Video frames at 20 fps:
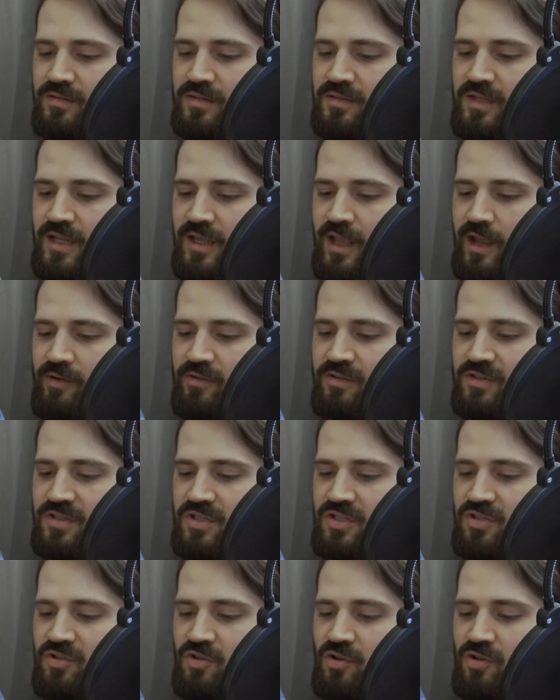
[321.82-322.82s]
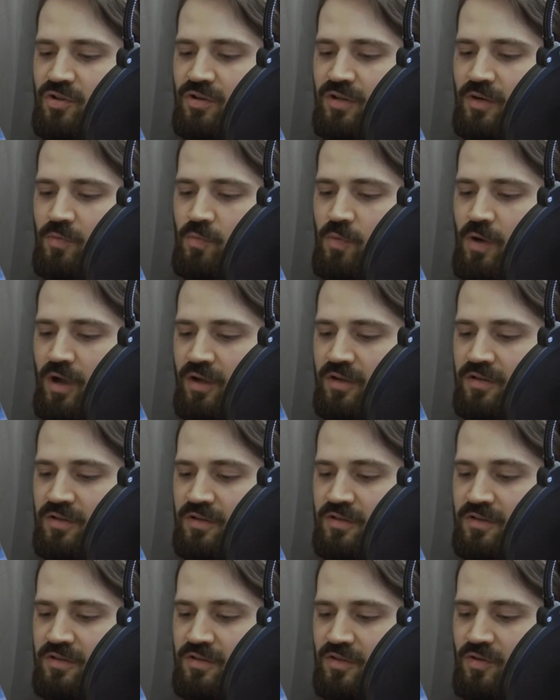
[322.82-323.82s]
De Guerin stood and
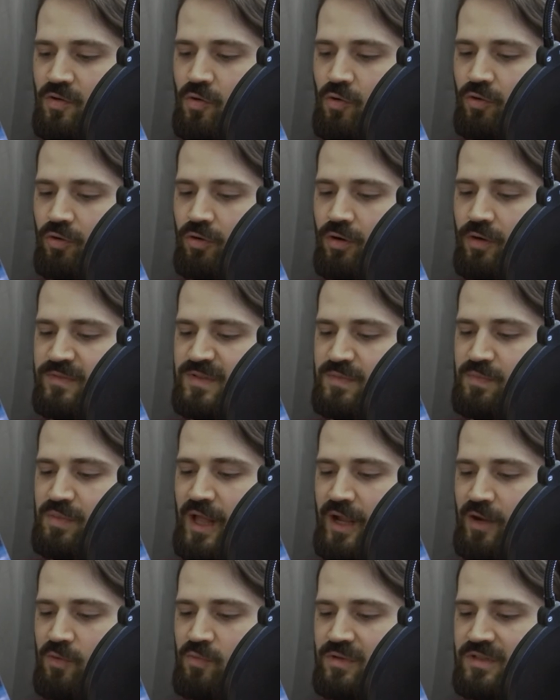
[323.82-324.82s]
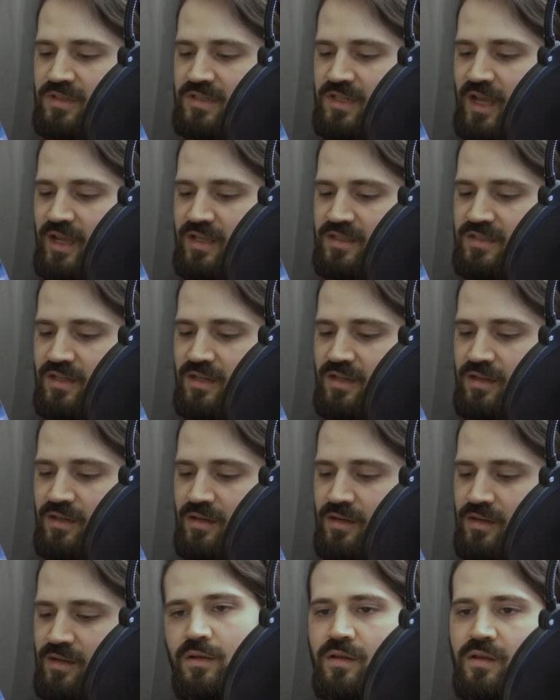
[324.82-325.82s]
walked to the corner of his blackwood desk.
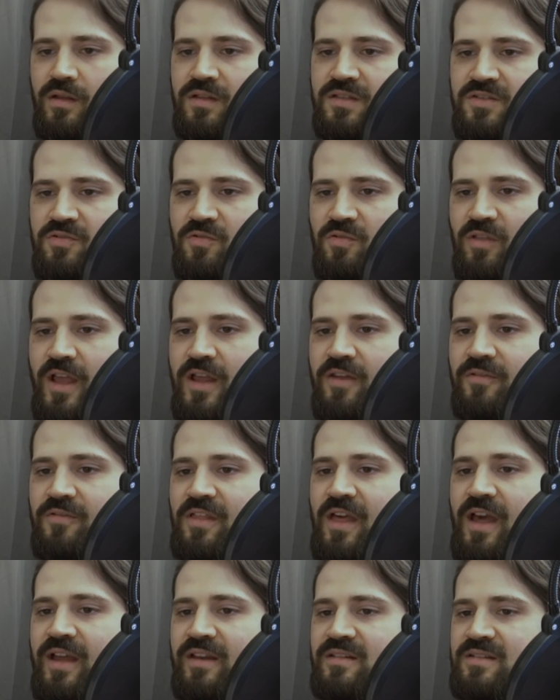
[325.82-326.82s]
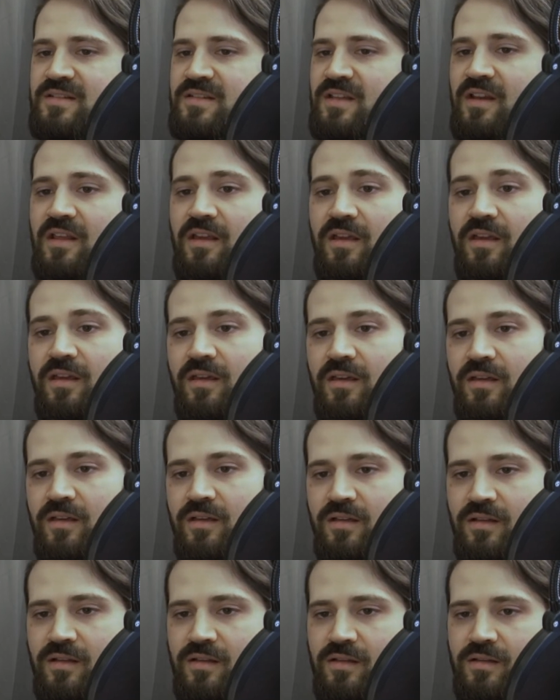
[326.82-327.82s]
It's too late for that, Cynic.
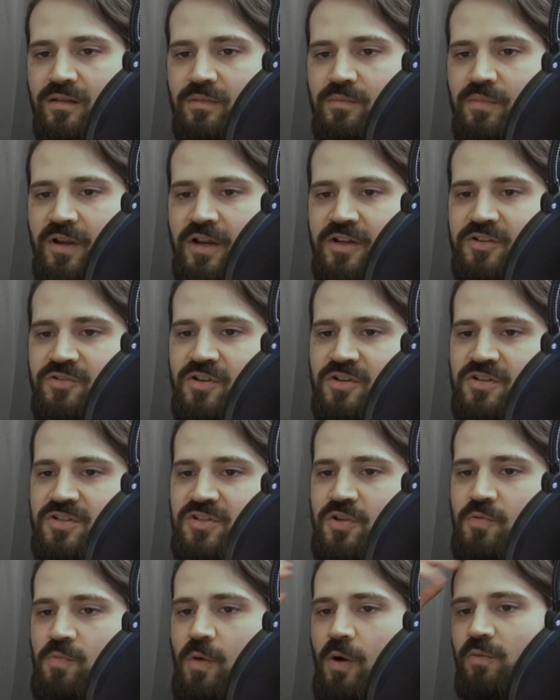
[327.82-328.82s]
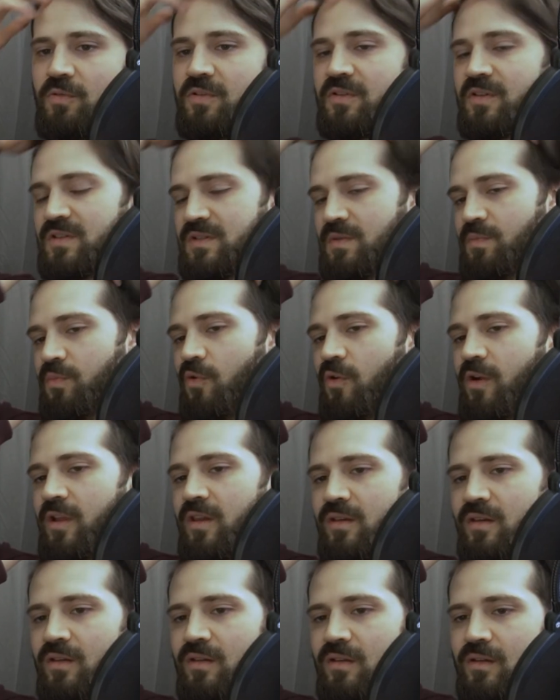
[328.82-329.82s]
But I trust you won't disappoint.
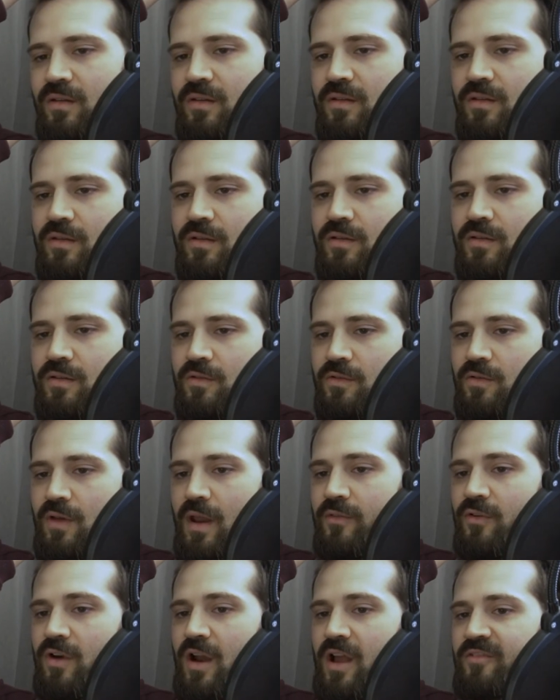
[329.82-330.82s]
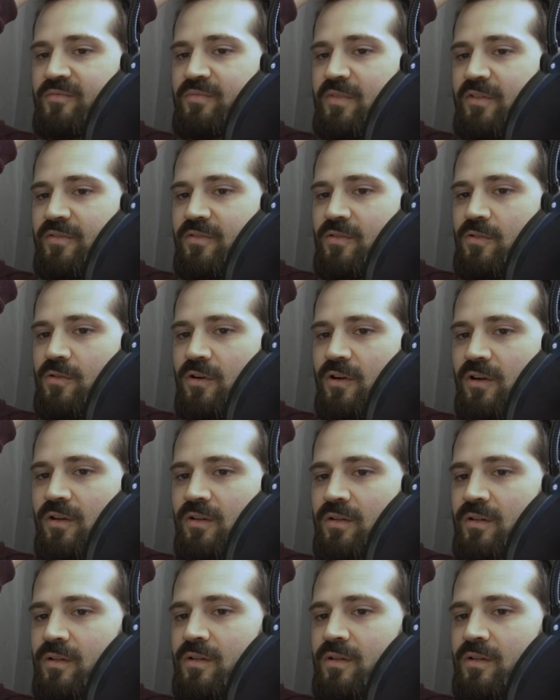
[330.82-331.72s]
You never have before.